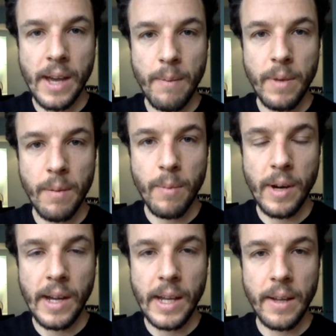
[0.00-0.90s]
I mean
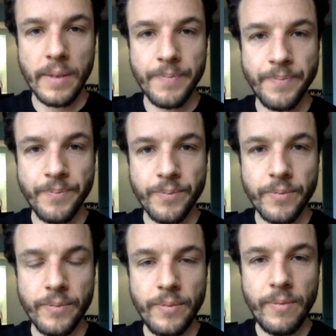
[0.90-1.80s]
by
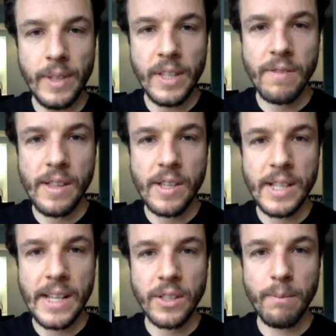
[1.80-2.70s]
the fact there's
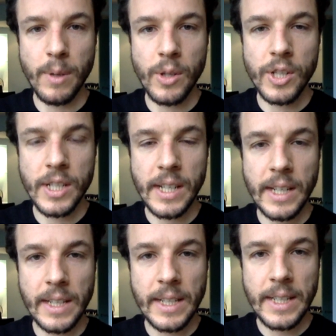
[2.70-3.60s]
less community,